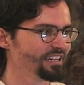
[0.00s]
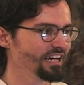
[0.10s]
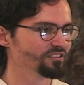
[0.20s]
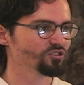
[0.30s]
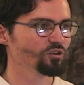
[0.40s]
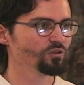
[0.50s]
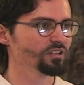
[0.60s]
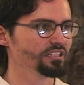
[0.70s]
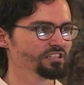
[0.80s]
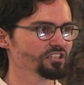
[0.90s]
And so
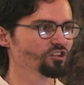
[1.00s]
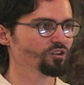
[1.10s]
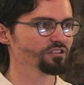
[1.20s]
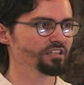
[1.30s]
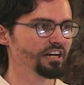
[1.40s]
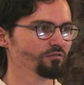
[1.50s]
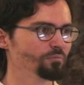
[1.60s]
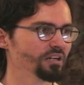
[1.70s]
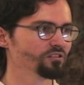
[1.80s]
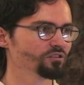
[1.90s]
it's encouraged that
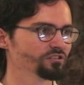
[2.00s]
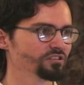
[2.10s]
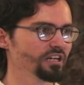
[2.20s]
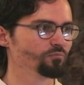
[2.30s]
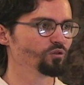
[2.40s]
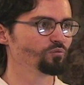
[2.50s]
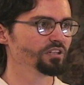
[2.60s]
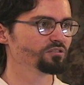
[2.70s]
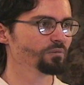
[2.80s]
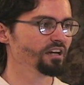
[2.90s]
everybody looks the same the
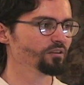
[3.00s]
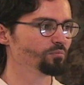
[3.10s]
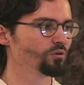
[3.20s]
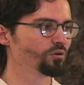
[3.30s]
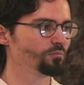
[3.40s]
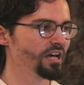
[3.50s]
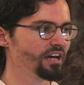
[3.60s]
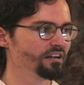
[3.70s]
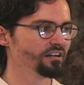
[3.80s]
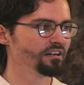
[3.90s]
rich man, the poor
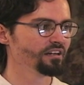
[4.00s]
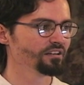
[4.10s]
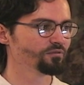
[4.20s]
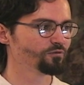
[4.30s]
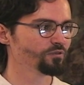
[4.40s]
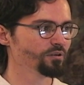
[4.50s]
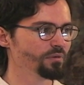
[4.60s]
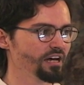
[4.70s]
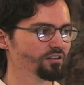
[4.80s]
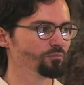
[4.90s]
man, the free
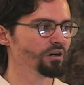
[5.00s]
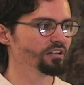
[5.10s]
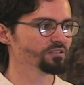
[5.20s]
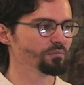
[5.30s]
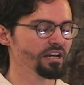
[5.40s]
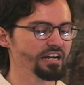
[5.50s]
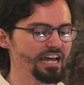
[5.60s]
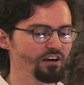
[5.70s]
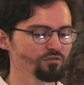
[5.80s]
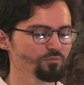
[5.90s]
man, the bondsman,
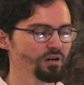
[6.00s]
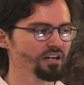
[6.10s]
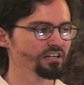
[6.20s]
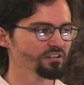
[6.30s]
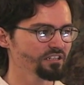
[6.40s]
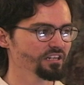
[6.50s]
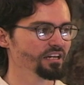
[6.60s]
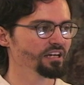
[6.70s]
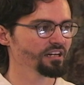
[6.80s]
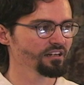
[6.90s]
everybody, the
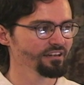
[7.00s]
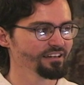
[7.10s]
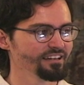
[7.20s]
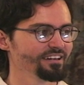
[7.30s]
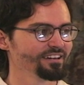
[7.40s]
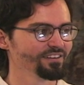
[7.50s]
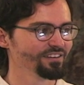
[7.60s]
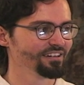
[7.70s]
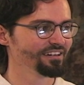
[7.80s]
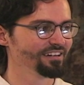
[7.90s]
king
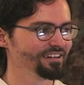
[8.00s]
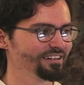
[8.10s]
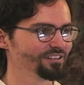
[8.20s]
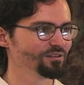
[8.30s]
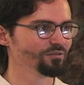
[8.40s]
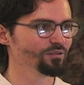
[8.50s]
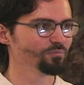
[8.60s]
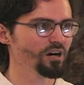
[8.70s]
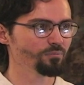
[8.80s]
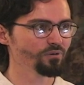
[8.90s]
the, the, the
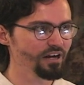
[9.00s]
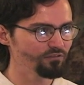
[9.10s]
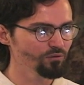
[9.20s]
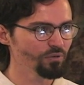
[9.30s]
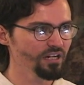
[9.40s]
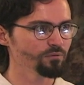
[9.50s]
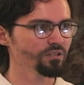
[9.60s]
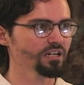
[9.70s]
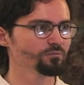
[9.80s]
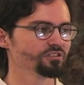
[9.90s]
pauper, everybody
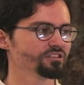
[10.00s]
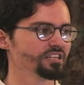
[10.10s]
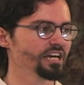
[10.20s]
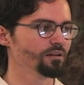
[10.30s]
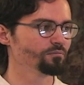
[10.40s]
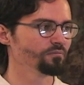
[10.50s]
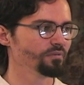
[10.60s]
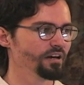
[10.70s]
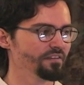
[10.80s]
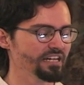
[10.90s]
becomes the same.
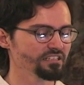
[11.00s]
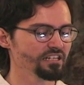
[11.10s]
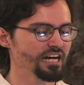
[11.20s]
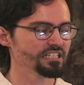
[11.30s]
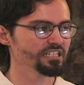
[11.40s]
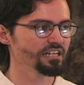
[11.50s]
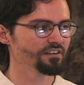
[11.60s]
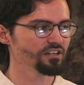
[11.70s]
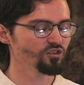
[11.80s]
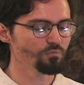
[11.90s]
And that's the idea
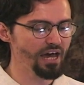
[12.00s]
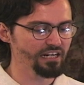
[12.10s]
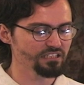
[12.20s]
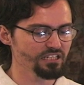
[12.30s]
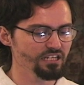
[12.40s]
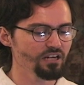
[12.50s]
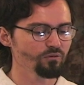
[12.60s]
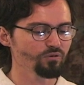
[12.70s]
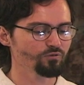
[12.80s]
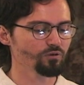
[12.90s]
that humanity
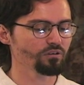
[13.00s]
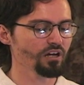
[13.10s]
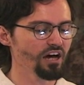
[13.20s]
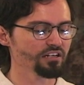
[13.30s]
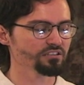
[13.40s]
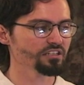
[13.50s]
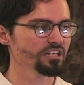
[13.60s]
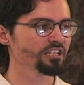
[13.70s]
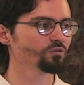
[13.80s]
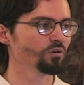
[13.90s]
before God is
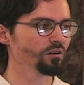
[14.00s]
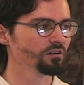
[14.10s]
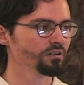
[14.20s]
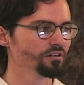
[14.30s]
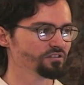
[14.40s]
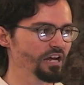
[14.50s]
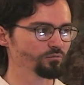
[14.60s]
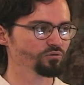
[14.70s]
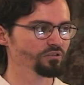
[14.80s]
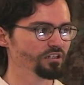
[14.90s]
equal. There's
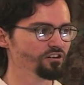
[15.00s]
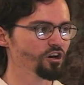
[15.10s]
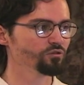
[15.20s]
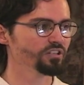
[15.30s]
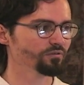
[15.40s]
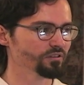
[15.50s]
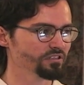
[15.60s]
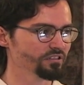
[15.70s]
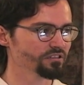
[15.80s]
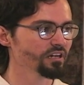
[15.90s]
absolutely no
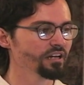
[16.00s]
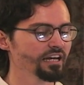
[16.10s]
differences.